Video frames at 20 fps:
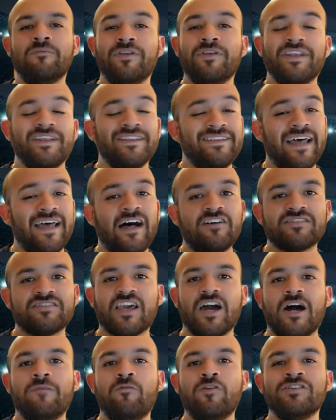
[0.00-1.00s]
and the Dallas
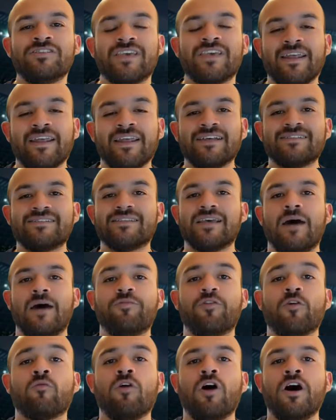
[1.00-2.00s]
Cowboys cannot stop
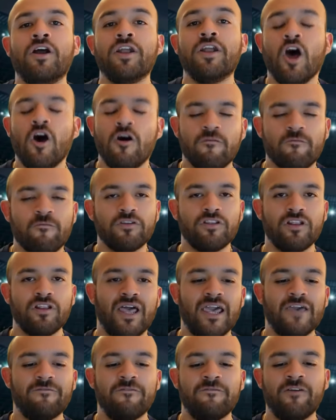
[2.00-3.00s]
the run for the
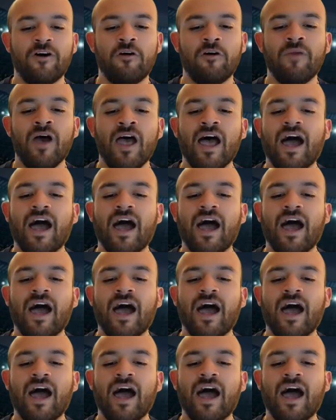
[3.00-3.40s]
life of them.